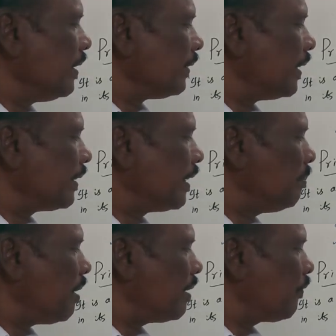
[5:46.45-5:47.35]
the
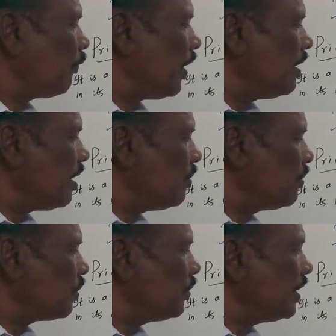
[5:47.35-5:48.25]
demand fell
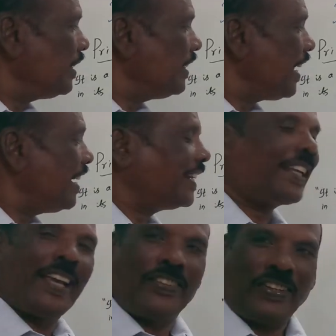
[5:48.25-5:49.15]
down to 8
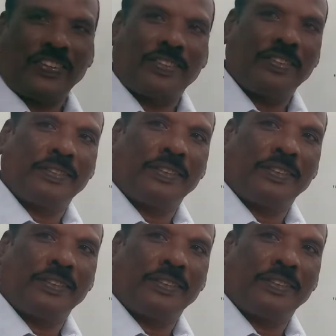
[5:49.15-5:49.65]
kgs.